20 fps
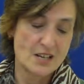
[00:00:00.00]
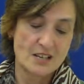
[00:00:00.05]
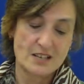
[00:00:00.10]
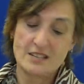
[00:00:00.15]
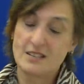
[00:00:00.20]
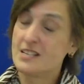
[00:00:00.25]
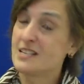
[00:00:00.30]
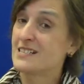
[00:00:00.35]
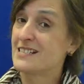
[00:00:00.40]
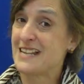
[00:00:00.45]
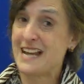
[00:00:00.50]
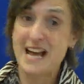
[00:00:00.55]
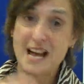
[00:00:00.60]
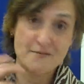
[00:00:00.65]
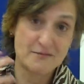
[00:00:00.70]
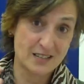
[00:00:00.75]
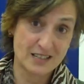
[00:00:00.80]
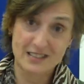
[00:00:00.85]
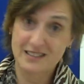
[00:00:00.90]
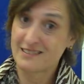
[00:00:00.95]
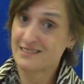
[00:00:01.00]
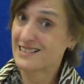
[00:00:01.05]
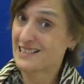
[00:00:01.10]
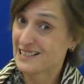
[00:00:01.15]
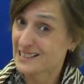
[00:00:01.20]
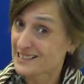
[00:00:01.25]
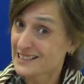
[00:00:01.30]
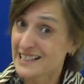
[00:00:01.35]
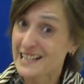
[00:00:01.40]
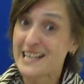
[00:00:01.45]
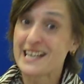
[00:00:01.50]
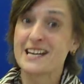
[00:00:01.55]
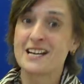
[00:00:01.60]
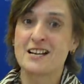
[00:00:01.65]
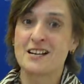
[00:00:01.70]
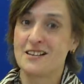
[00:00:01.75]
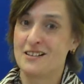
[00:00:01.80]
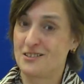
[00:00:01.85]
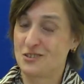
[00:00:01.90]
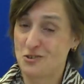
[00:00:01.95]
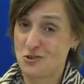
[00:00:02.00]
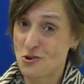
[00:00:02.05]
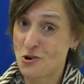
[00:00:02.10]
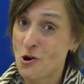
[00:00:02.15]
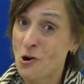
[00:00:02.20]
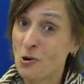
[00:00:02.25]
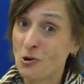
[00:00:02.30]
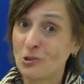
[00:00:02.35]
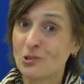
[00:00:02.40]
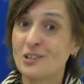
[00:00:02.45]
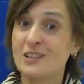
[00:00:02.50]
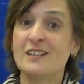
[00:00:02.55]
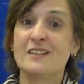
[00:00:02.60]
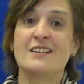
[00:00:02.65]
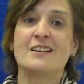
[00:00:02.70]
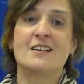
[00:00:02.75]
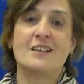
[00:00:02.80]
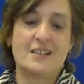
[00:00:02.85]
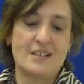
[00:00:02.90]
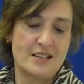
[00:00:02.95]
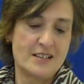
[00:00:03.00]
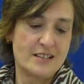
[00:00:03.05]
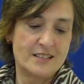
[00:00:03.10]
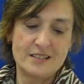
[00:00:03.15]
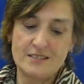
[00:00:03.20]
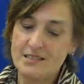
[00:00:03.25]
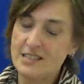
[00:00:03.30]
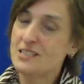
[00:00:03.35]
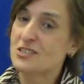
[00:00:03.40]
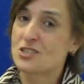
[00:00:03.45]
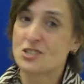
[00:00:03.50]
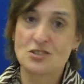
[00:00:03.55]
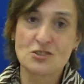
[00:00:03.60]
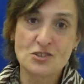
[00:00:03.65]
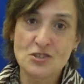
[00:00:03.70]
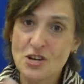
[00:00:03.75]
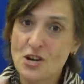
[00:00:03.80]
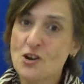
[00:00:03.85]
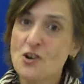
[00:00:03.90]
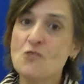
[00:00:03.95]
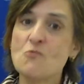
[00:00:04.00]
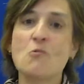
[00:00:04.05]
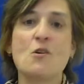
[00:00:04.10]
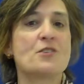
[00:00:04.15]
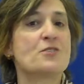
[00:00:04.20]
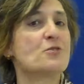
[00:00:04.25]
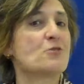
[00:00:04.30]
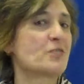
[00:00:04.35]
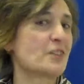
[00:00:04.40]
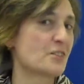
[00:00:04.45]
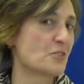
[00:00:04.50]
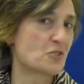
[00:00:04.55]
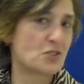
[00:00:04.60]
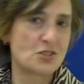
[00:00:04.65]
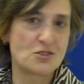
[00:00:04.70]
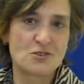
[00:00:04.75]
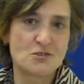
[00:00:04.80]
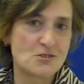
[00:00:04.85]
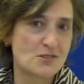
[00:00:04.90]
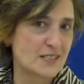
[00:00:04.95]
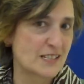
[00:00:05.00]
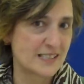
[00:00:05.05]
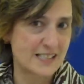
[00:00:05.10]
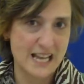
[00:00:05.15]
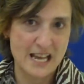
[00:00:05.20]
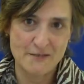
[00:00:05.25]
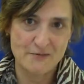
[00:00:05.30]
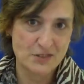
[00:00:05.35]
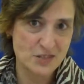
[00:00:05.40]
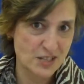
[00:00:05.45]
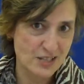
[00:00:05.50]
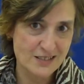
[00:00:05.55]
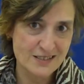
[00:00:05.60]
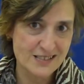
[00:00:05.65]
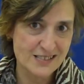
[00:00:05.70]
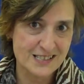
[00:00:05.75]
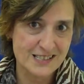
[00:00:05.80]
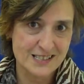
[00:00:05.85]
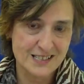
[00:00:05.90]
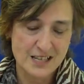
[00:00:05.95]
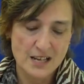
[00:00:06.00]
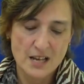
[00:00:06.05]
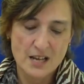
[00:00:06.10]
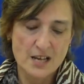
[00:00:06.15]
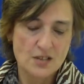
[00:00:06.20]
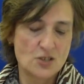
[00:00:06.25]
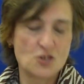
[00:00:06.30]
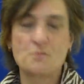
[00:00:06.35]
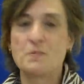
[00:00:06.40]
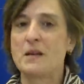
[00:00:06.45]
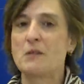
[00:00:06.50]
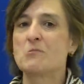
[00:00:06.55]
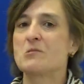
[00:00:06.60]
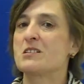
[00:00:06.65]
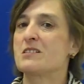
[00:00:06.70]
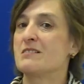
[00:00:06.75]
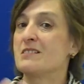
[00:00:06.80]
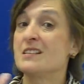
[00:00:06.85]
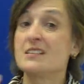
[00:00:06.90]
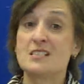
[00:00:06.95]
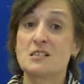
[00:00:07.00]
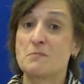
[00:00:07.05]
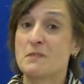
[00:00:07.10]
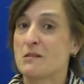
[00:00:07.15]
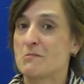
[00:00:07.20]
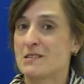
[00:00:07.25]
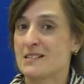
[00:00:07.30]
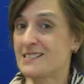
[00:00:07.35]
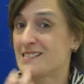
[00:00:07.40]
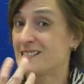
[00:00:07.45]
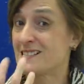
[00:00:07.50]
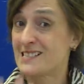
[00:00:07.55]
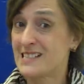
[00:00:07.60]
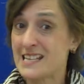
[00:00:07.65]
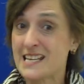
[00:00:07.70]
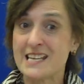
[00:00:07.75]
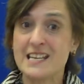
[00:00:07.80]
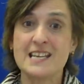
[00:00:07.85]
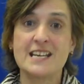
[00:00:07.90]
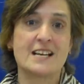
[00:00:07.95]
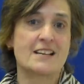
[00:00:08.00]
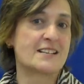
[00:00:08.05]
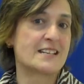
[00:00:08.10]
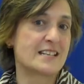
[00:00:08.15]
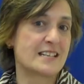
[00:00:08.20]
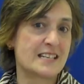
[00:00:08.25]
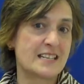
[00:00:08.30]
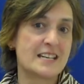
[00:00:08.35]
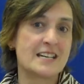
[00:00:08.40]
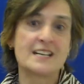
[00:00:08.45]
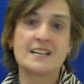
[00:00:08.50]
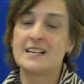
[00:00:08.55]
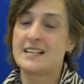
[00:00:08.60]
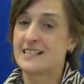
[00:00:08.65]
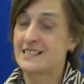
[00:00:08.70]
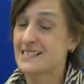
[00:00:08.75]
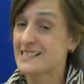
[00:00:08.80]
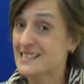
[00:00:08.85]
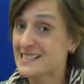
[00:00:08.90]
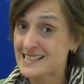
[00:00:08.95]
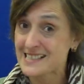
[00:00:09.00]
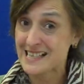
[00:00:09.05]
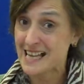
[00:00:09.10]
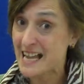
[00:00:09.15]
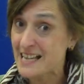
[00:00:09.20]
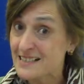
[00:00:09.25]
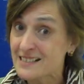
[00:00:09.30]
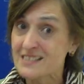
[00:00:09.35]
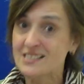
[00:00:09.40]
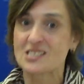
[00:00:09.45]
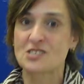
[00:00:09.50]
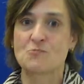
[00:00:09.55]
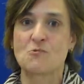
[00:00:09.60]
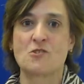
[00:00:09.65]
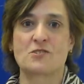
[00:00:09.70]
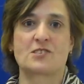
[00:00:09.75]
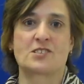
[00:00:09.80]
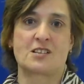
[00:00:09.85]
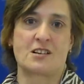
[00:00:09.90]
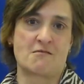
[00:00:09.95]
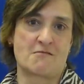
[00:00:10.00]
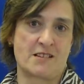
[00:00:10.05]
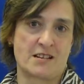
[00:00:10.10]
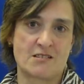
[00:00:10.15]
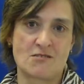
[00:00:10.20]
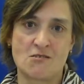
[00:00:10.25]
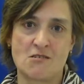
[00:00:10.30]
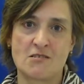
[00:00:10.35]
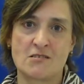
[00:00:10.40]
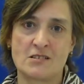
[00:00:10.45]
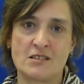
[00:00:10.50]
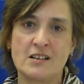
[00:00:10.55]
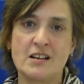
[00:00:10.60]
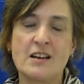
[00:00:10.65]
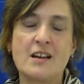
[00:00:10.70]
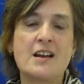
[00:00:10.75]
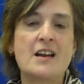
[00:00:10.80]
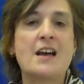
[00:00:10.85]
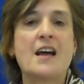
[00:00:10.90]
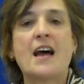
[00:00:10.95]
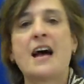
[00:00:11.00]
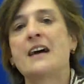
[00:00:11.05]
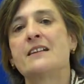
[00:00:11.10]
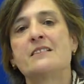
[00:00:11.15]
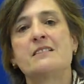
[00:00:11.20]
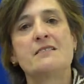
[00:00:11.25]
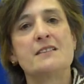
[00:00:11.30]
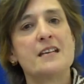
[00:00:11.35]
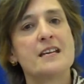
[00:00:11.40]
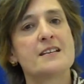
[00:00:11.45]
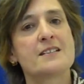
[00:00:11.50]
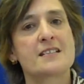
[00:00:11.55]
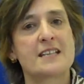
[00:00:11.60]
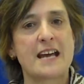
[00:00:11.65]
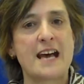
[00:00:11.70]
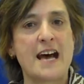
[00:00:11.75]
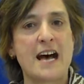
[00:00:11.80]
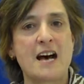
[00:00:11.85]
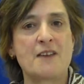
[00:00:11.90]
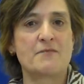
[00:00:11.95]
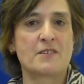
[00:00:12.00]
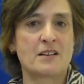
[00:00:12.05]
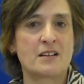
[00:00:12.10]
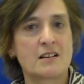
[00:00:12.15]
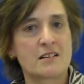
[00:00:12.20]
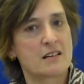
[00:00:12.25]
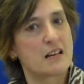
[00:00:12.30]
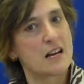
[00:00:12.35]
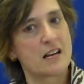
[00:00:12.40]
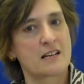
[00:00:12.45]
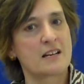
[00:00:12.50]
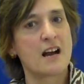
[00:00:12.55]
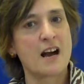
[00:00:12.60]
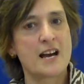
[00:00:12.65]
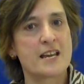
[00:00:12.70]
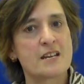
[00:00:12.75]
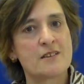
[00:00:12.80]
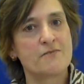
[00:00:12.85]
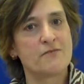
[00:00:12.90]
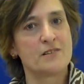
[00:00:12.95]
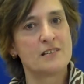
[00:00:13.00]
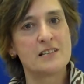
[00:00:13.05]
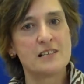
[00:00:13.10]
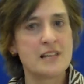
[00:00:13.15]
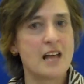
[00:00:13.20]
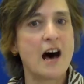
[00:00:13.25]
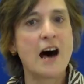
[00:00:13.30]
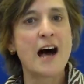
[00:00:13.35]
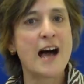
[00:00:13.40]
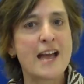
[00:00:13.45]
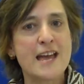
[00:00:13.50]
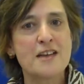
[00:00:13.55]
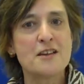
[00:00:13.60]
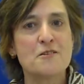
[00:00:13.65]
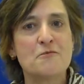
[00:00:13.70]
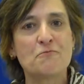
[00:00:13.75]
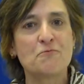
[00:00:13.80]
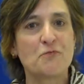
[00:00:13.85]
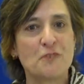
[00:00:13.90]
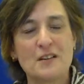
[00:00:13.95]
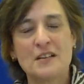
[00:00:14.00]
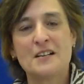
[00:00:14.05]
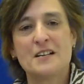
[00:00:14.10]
you need to have a clear goal. You need to know what you're going to use as evidence. You need to be able to see and hear and sense what's going on. And you need to have a kind of live